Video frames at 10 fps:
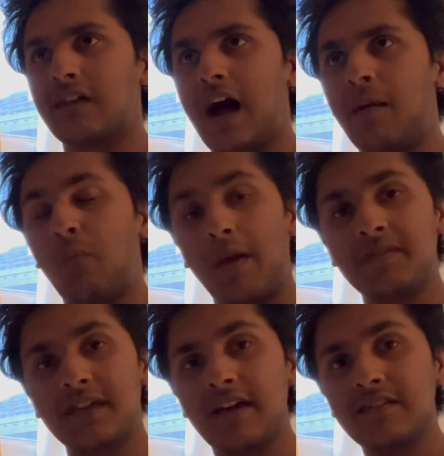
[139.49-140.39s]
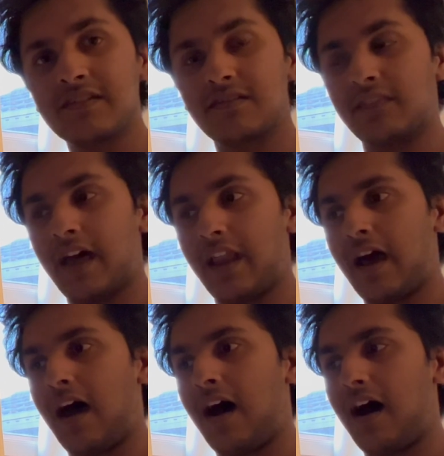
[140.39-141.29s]
websites that
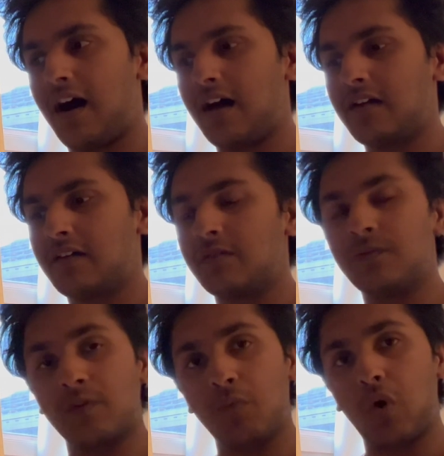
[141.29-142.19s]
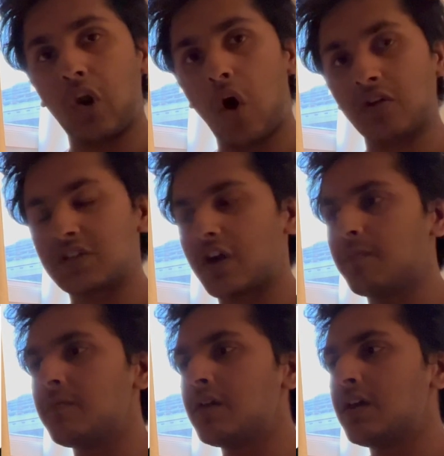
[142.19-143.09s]
are for more long-term